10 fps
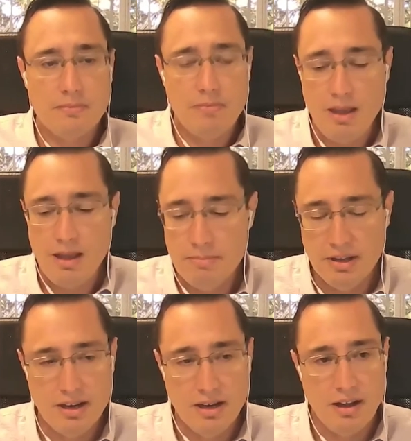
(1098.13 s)
But
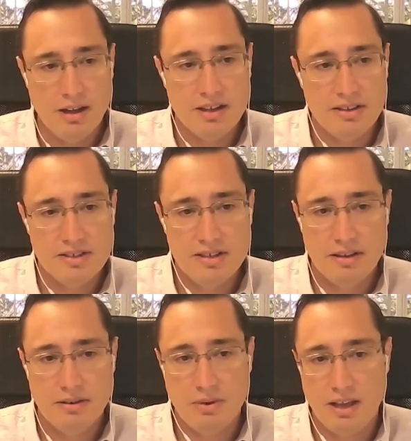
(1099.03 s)
in August,
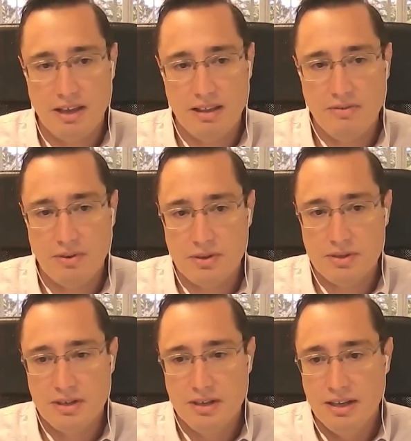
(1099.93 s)
we had the first
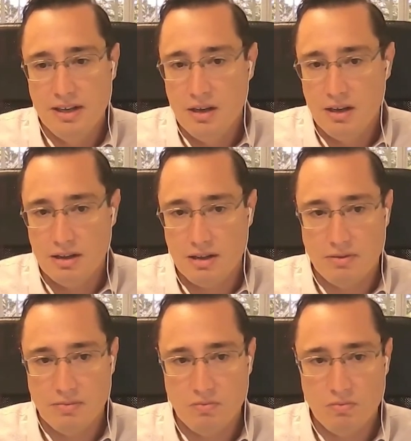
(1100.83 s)

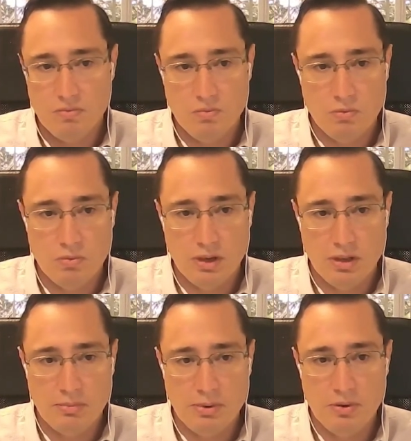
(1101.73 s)
real
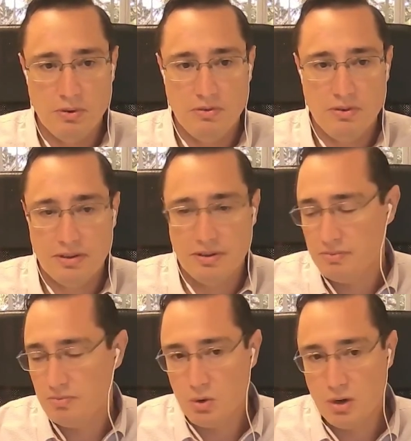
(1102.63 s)
approved
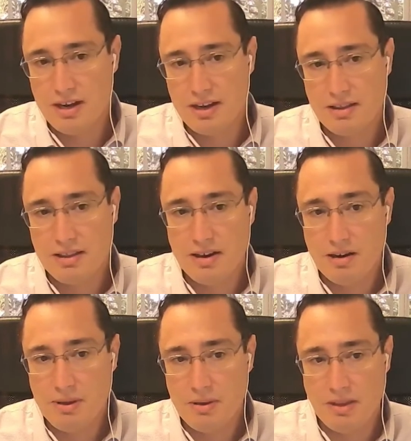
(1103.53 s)
working
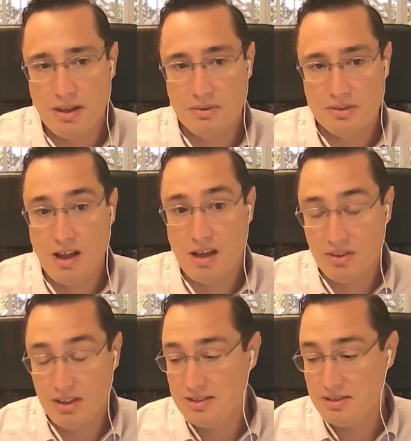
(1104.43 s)
therapy when that was
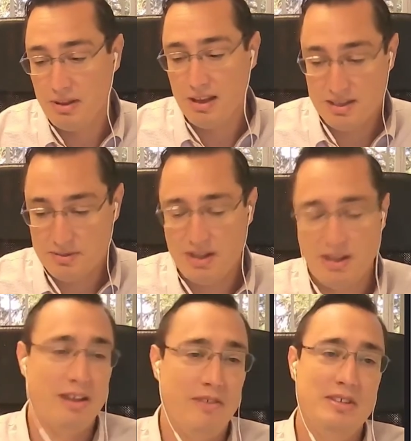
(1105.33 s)
convalescent plasma,
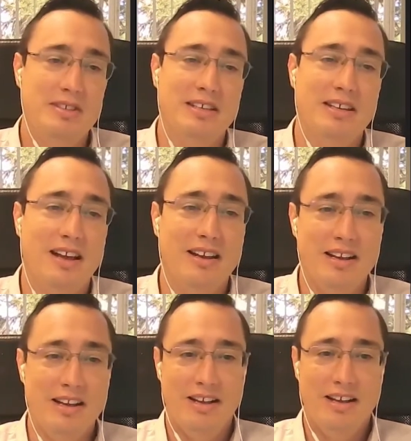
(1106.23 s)
obviously not
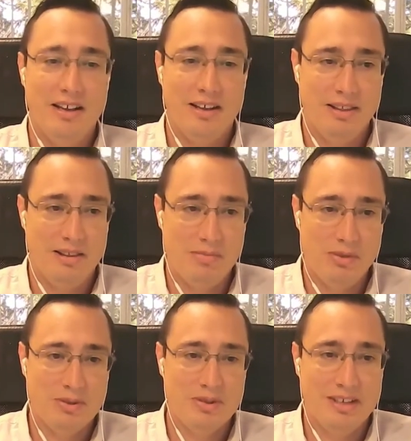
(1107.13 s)
the
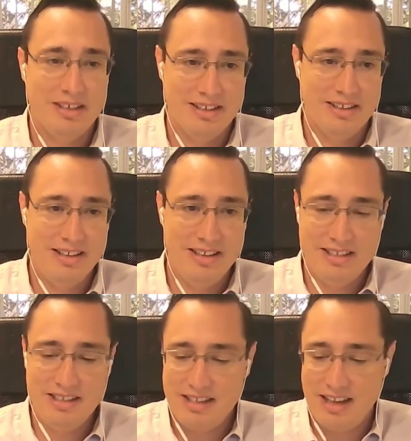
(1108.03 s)
most easy
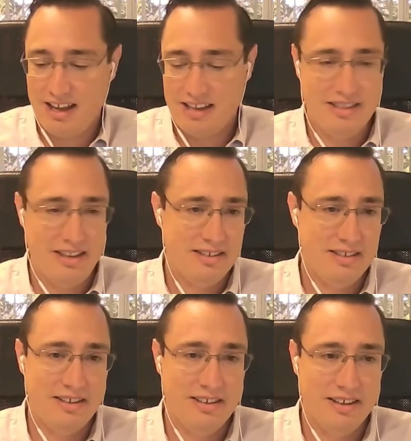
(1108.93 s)
to access
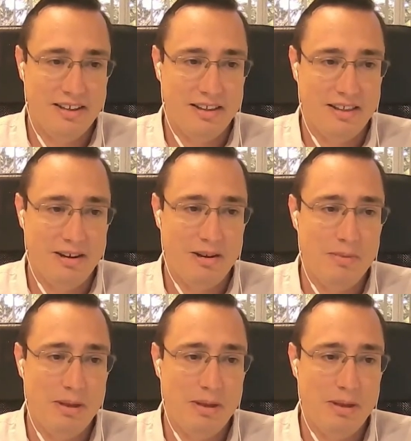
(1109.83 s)
therapy.